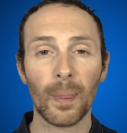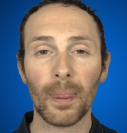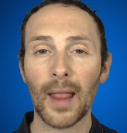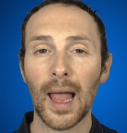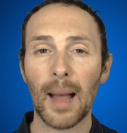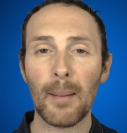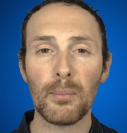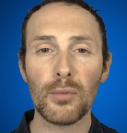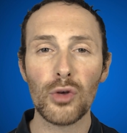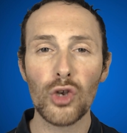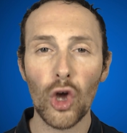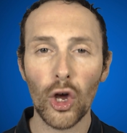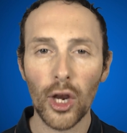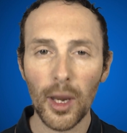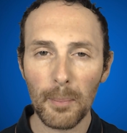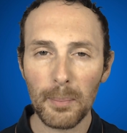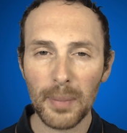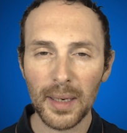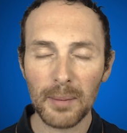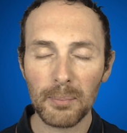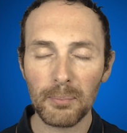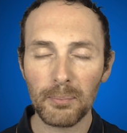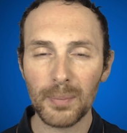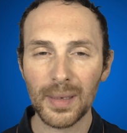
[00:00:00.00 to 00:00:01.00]
I'm not a
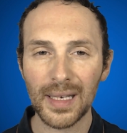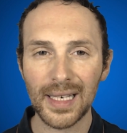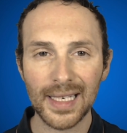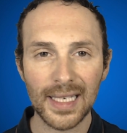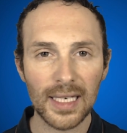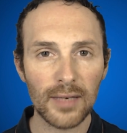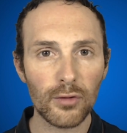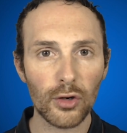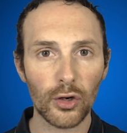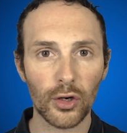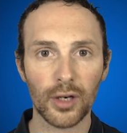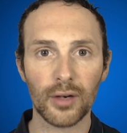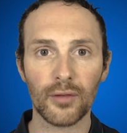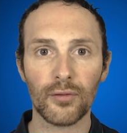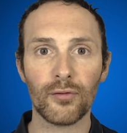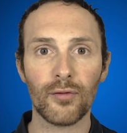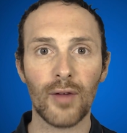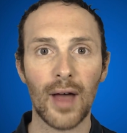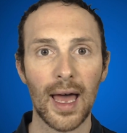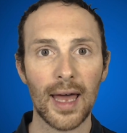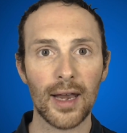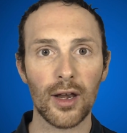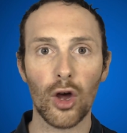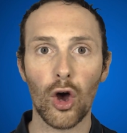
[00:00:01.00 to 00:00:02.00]
big believer and
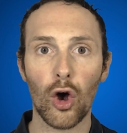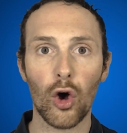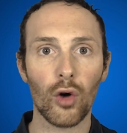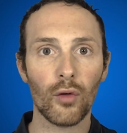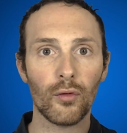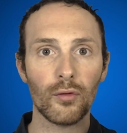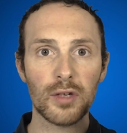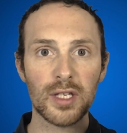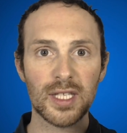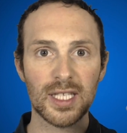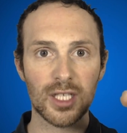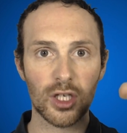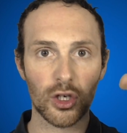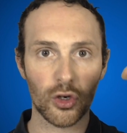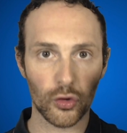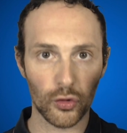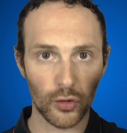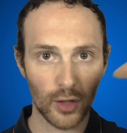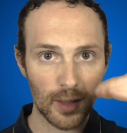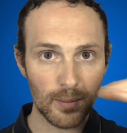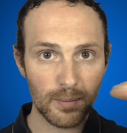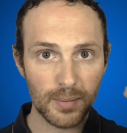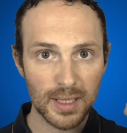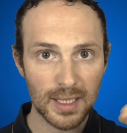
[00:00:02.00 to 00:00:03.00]
fan of
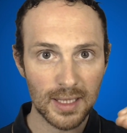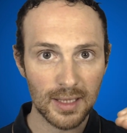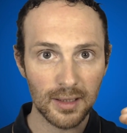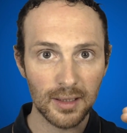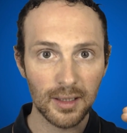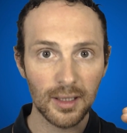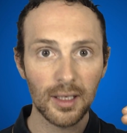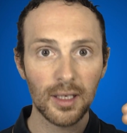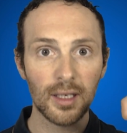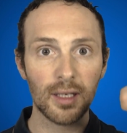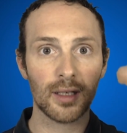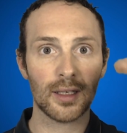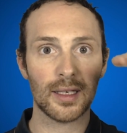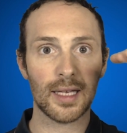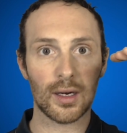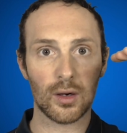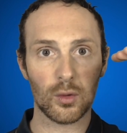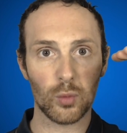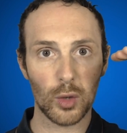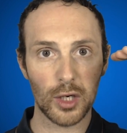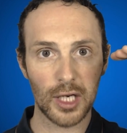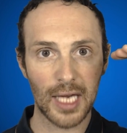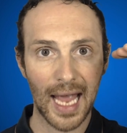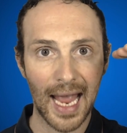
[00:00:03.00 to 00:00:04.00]
scripts, like
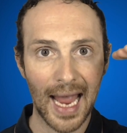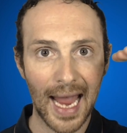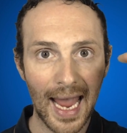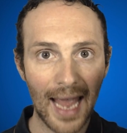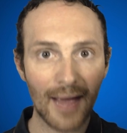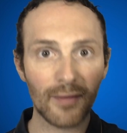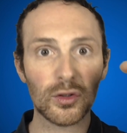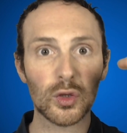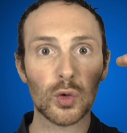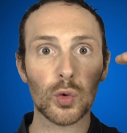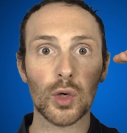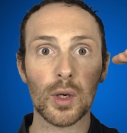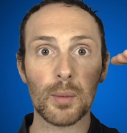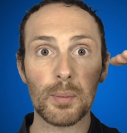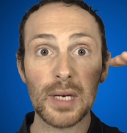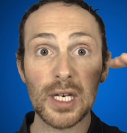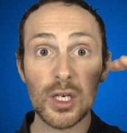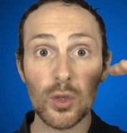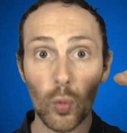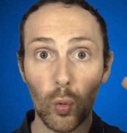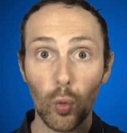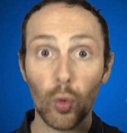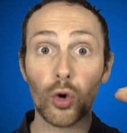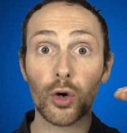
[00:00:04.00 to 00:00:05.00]
when you have to
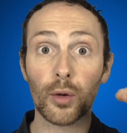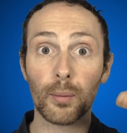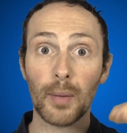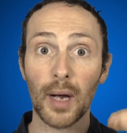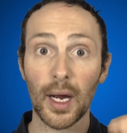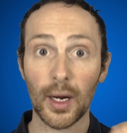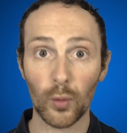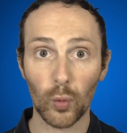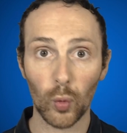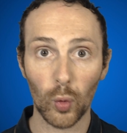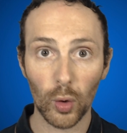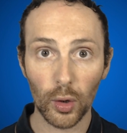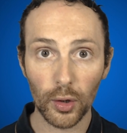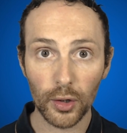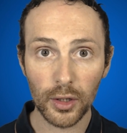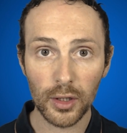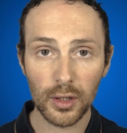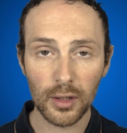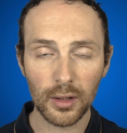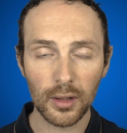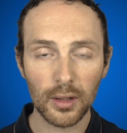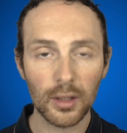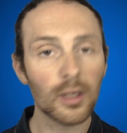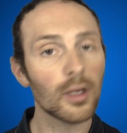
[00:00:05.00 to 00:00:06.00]
repeat word by
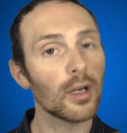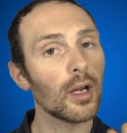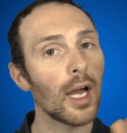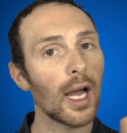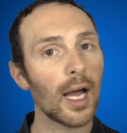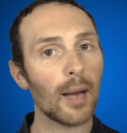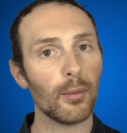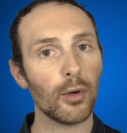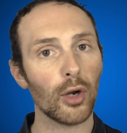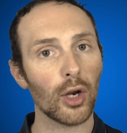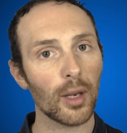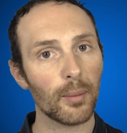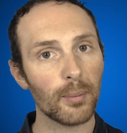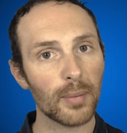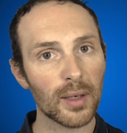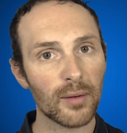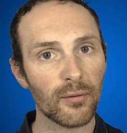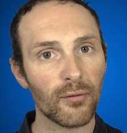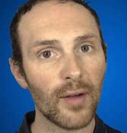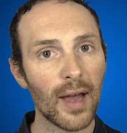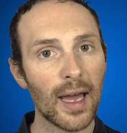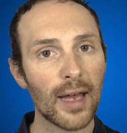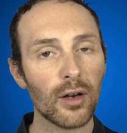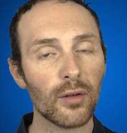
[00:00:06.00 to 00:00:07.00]
word. I'm not a big
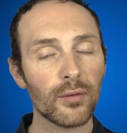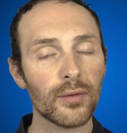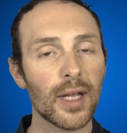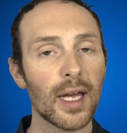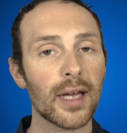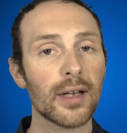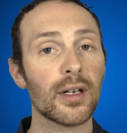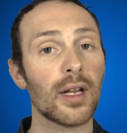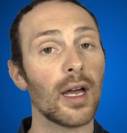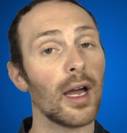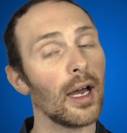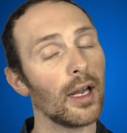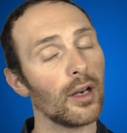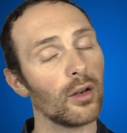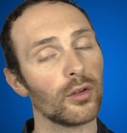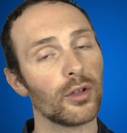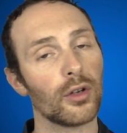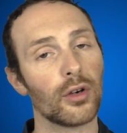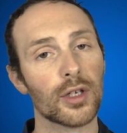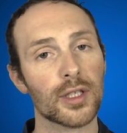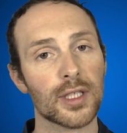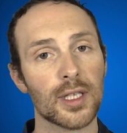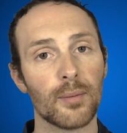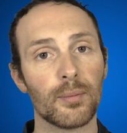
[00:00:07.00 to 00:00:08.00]
fan of that. I know
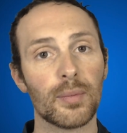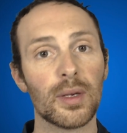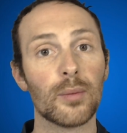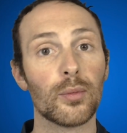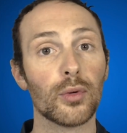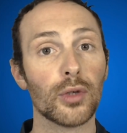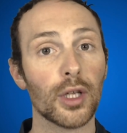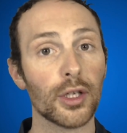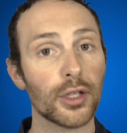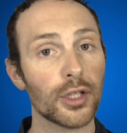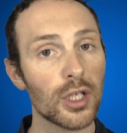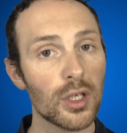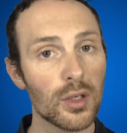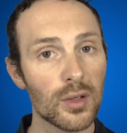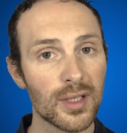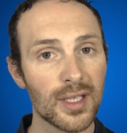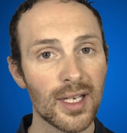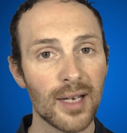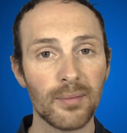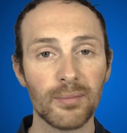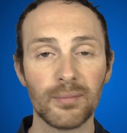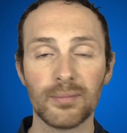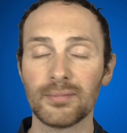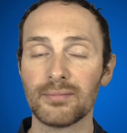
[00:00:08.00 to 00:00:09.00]
there are some people that use
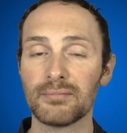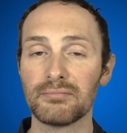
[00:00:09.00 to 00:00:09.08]
them.